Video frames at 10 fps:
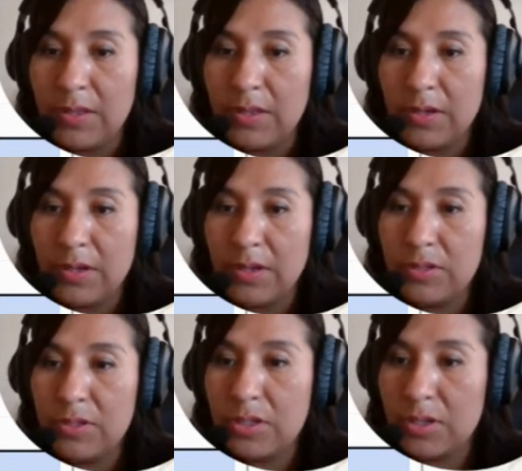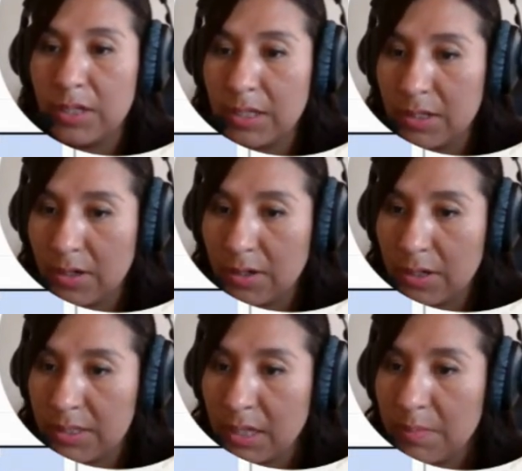to turn in their
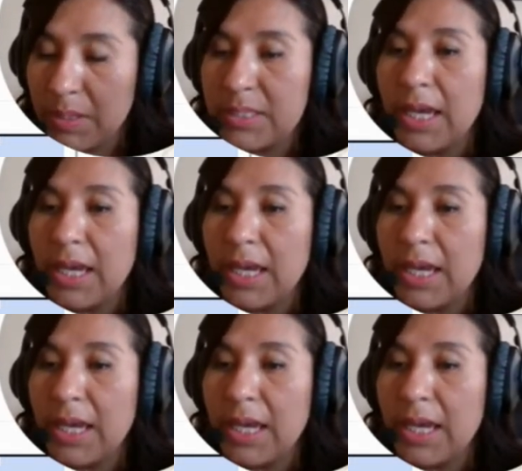assignment.